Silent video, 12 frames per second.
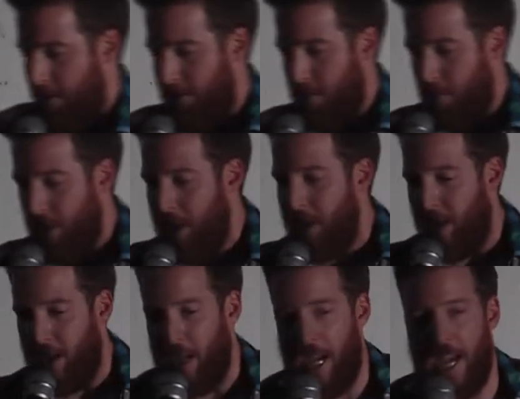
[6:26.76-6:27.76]
for me,
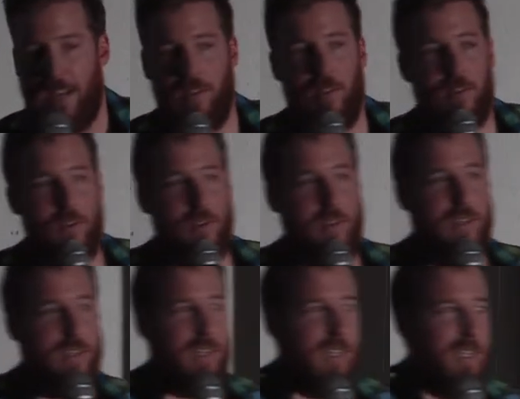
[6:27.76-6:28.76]
I had to
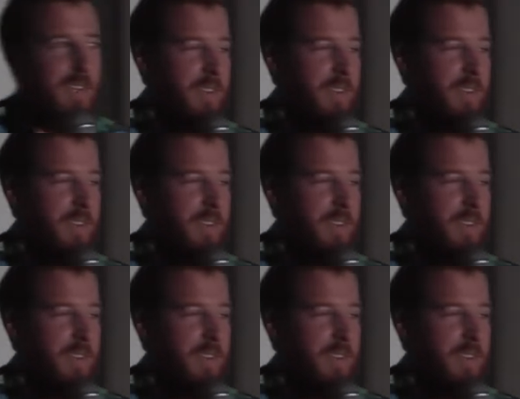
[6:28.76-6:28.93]
learn